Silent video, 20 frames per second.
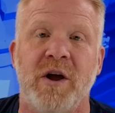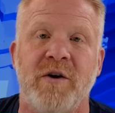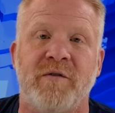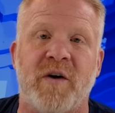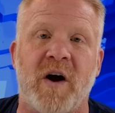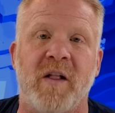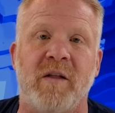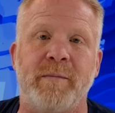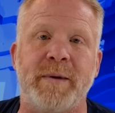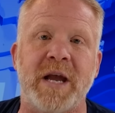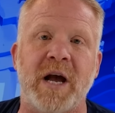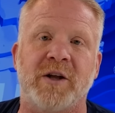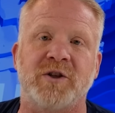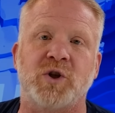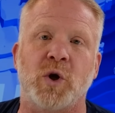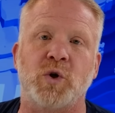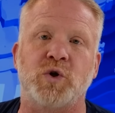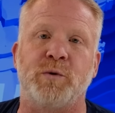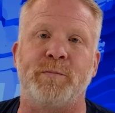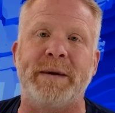Follow me on
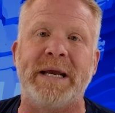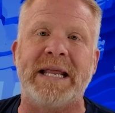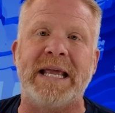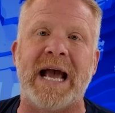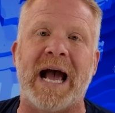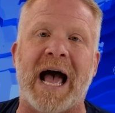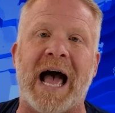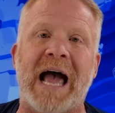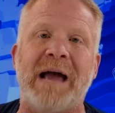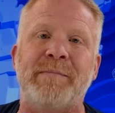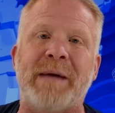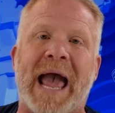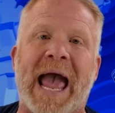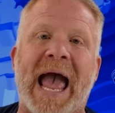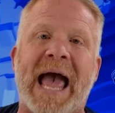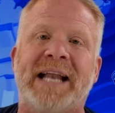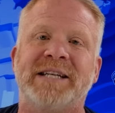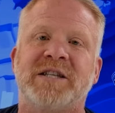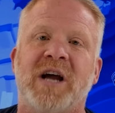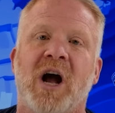social media. I'm
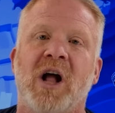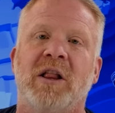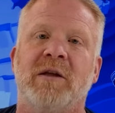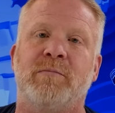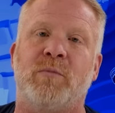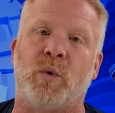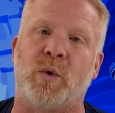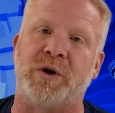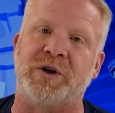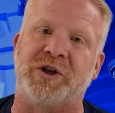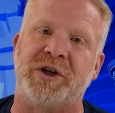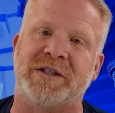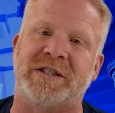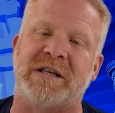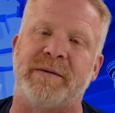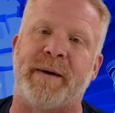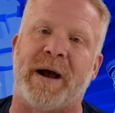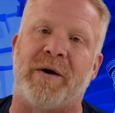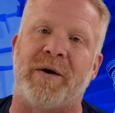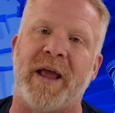at Dollemore just
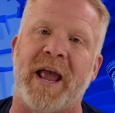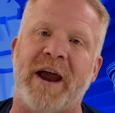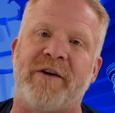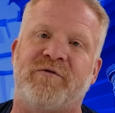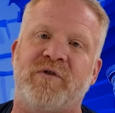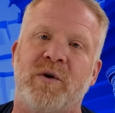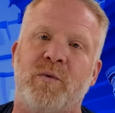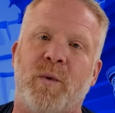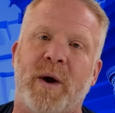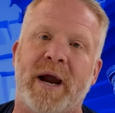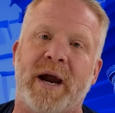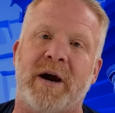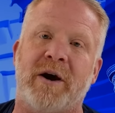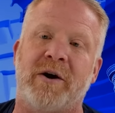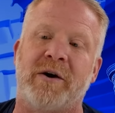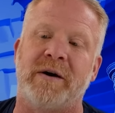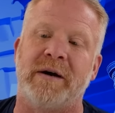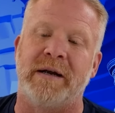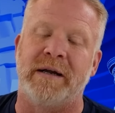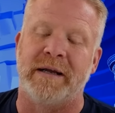about
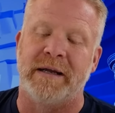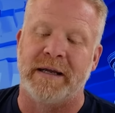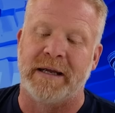everywhere.